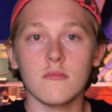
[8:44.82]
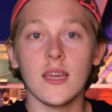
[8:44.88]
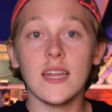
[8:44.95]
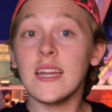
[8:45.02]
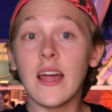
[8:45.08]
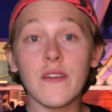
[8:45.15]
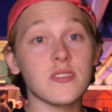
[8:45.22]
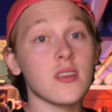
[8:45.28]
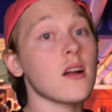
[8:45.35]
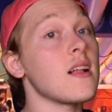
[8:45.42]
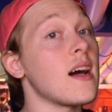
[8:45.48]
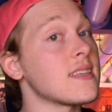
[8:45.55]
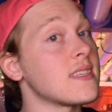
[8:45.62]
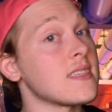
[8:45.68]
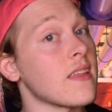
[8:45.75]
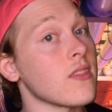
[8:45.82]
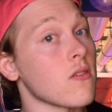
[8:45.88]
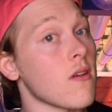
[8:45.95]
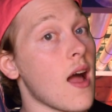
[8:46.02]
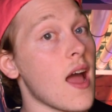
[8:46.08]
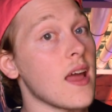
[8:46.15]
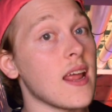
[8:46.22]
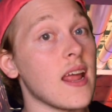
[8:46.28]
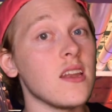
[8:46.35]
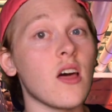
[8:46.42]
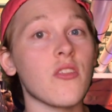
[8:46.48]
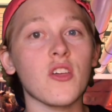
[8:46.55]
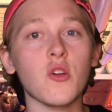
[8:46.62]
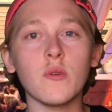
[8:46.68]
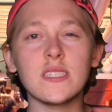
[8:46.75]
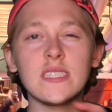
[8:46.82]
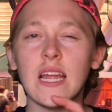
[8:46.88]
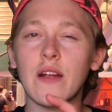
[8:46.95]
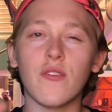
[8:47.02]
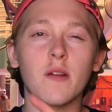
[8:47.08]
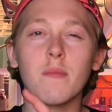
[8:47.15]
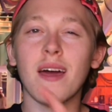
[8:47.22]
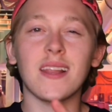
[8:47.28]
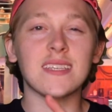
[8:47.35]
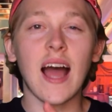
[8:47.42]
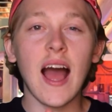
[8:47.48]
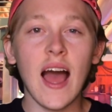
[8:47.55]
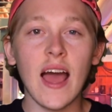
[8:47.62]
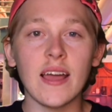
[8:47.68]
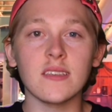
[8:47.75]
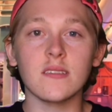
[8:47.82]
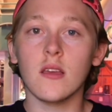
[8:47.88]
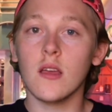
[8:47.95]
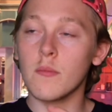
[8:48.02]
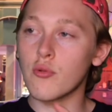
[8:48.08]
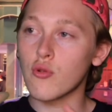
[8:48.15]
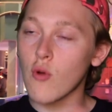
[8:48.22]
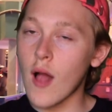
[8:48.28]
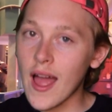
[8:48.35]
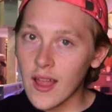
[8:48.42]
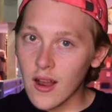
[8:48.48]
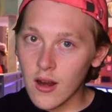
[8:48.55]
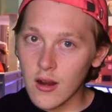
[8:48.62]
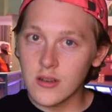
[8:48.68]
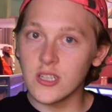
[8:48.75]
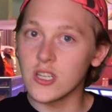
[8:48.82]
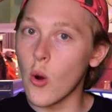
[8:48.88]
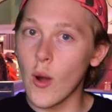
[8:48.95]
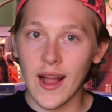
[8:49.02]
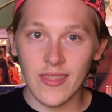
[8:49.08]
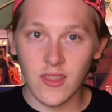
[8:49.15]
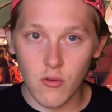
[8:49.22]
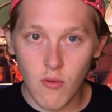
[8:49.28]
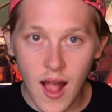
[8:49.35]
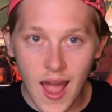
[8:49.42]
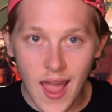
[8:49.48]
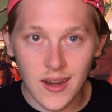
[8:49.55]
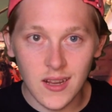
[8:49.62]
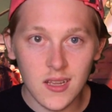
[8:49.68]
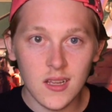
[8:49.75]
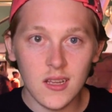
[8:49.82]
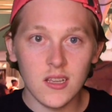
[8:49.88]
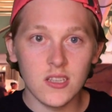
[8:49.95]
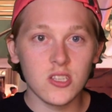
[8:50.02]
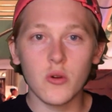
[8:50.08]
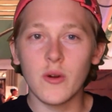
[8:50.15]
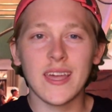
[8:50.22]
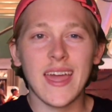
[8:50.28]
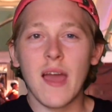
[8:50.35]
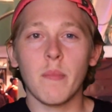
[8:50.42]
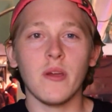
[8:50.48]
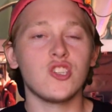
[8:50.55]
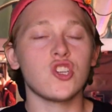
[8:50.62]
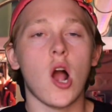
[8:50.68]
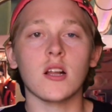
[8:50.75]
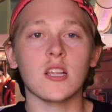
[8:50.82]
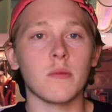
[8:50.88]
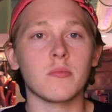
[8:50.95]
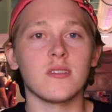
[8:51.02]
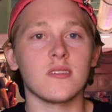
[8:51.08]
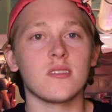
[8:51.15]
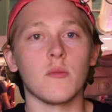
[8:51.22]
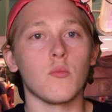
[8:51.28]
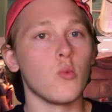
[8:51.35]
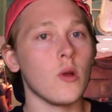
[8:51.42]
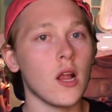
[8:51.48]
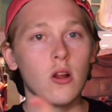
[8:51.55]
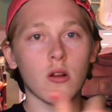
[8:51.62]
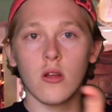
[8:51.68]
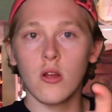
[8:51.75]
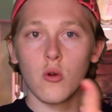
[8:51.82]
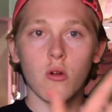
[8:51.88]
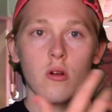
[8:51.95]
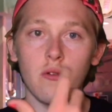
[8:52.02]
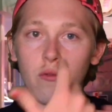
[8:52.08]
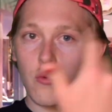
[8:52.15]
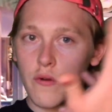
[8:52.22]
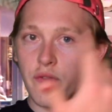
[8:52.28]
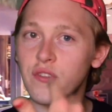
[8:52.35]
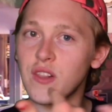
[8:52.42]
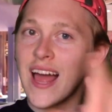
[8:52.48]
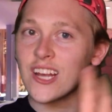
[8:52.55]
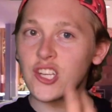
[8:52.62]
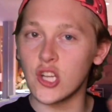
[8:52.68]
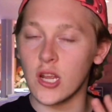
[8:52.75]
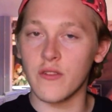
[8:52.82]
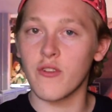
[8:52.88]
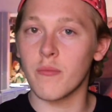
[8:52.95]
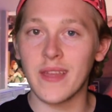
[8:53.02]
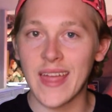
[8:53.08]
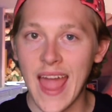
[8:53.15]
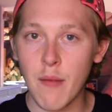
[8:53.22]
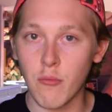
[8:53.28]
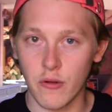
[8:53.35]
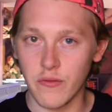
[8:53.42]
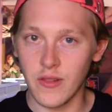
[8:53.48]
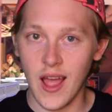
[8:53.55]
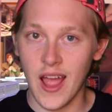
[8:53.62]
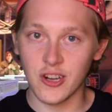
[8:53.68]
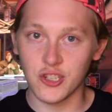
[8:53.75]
He didn't have sunglasses on the ride, and nothing was different about his eyes prior to going on the ride, so it can't be chalked up to some weird reflection from the camera flash.